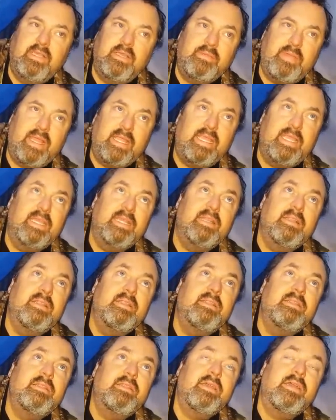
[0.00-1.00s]
come back
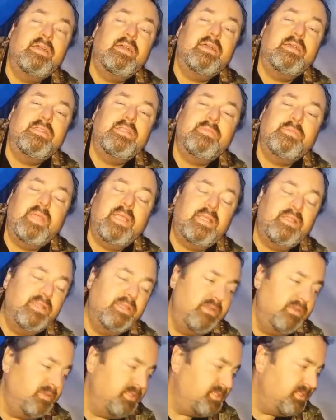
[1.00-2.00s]
in, uh, jump back
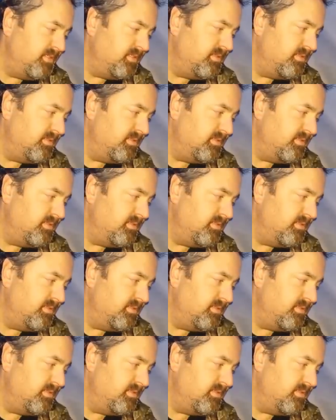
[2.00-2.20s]
in the hooch